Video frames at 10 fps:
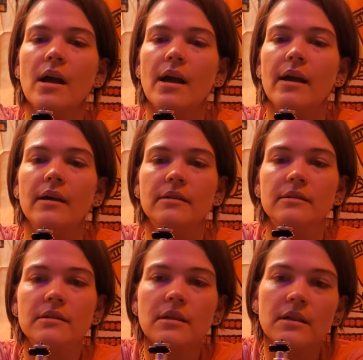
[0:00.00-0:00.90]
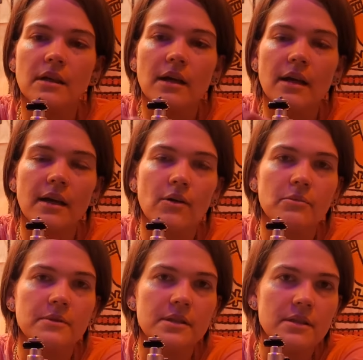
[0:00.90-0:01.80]
And I
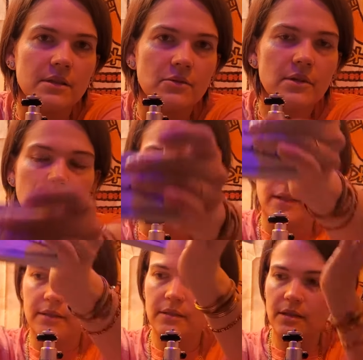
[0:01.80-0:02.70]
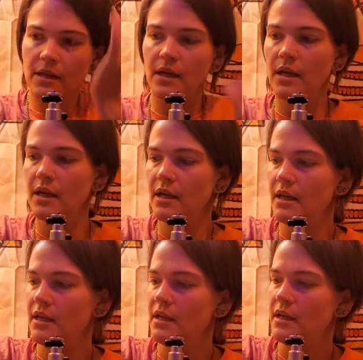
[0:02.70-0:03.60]
hope to see you again
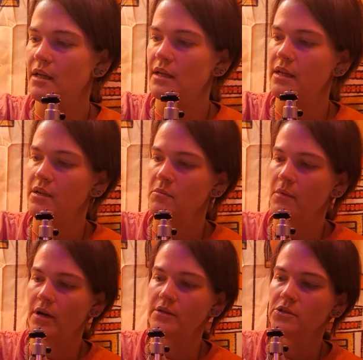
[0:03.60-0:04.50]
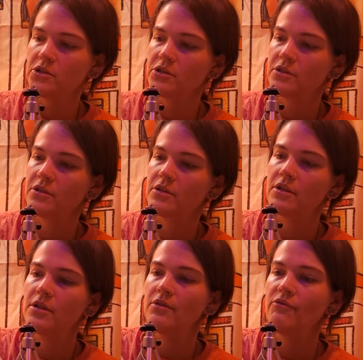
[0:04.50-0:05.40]
in March
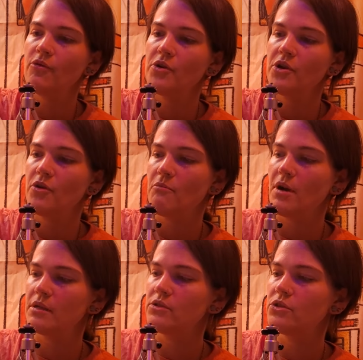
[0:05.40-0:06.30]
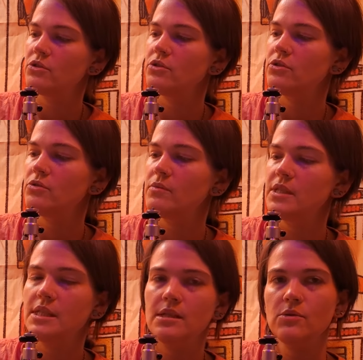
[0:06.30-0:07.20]
for your March
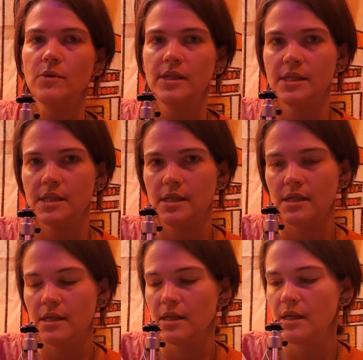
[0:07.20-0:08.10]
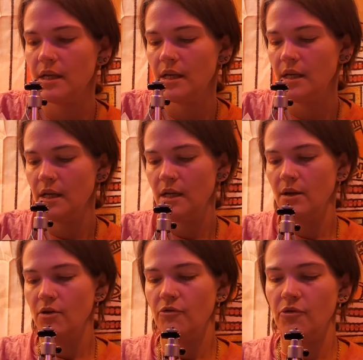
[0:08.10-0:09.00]
2020
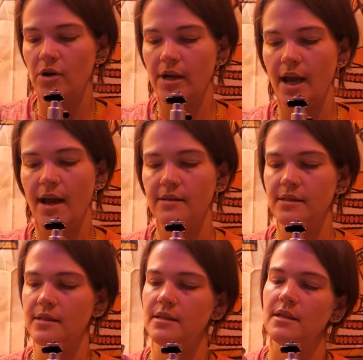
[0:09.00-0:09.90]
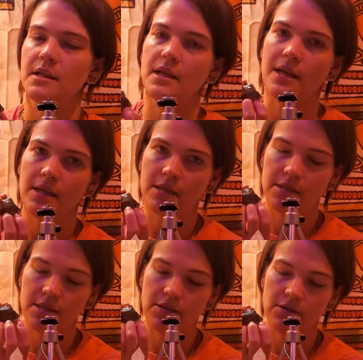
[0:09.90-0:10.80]
forecast. And
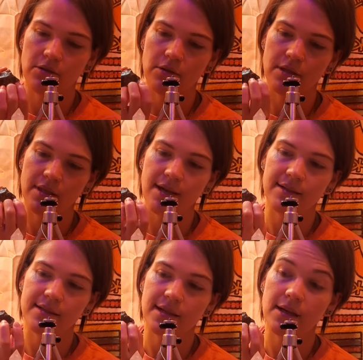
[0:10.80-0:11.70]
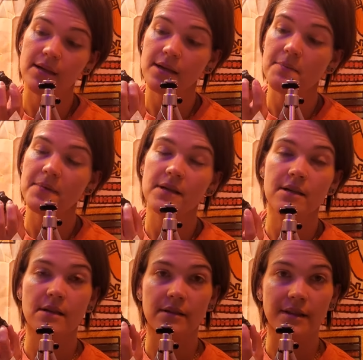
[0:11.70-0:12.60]
until that time,
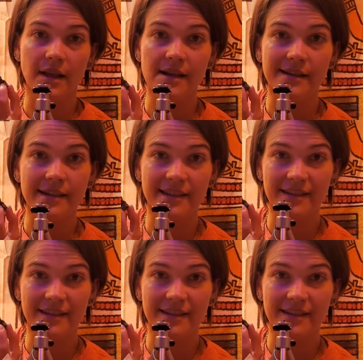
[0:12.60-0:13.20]
good luck.